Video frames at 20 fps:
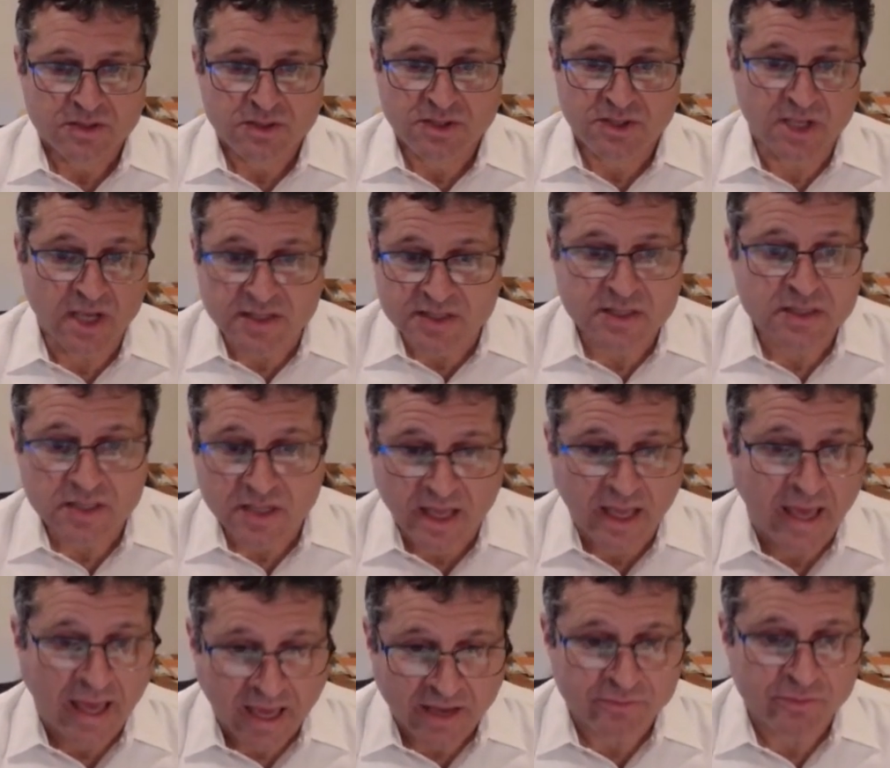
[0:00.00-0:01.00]
doesn't
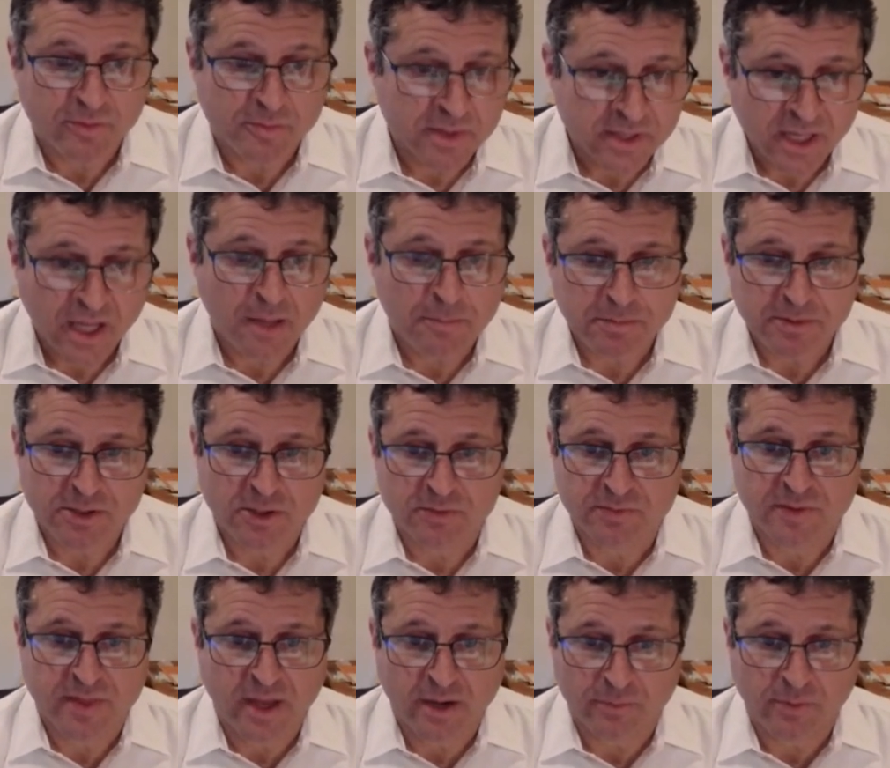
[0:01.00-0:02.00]
have a monopoly over
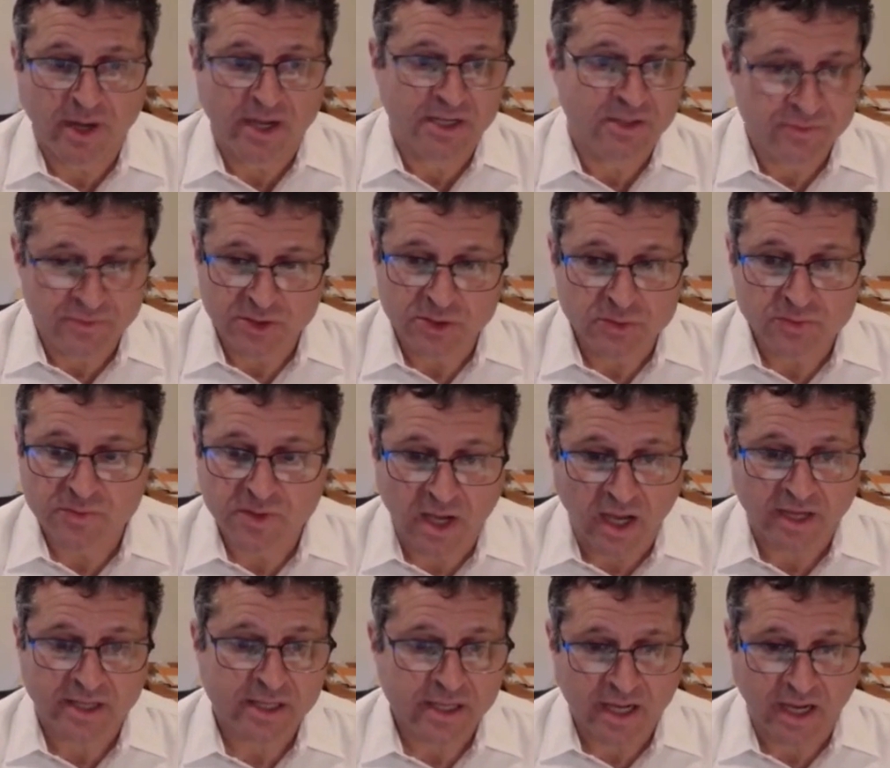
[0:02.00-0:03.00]
that right. If you've got
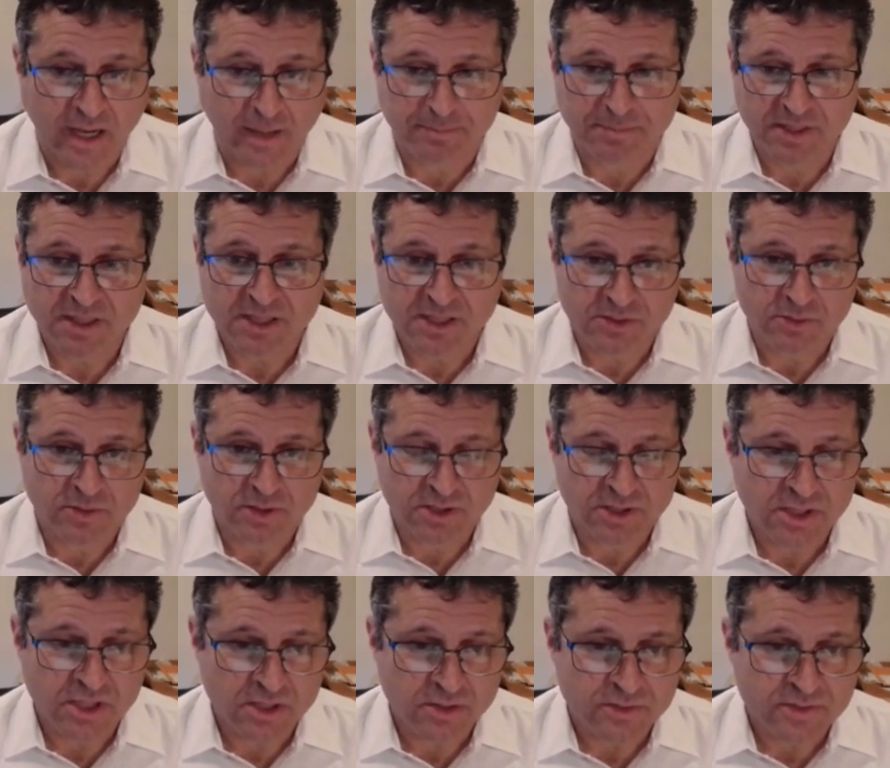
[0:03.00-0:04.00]
a copy, you
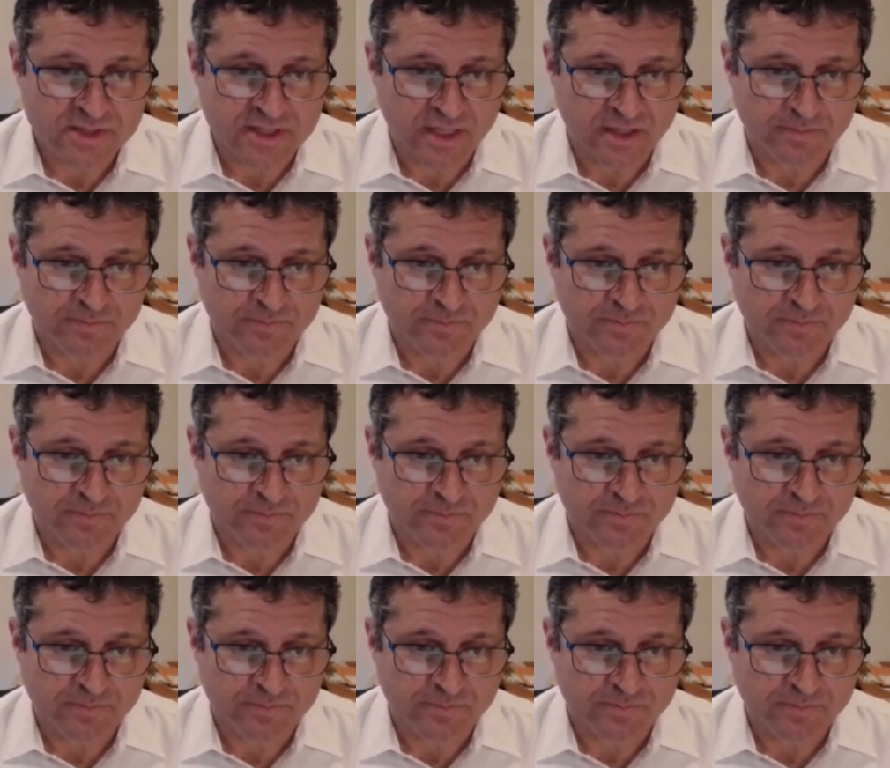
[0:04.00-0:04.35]
can use it.